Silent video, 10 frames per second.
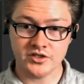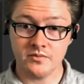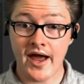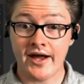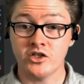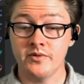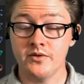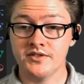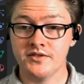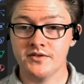
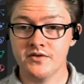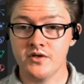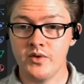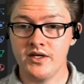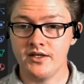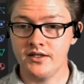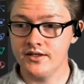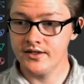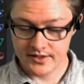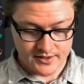attributes so that we can
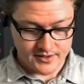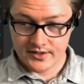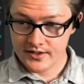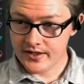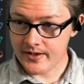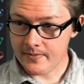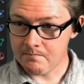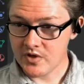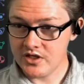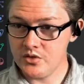
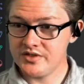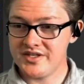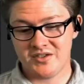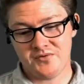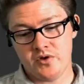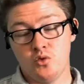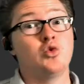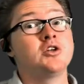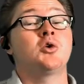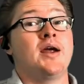use this for the
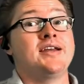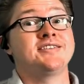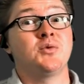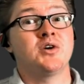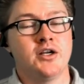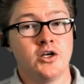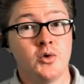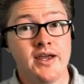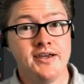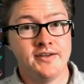wood grains that we're going to
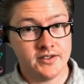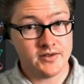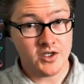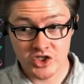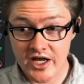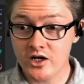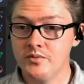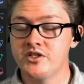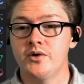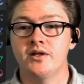create in the shader
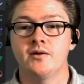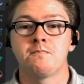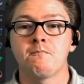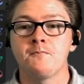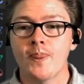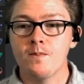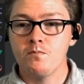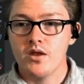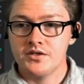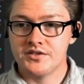material.
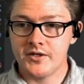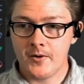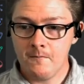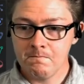So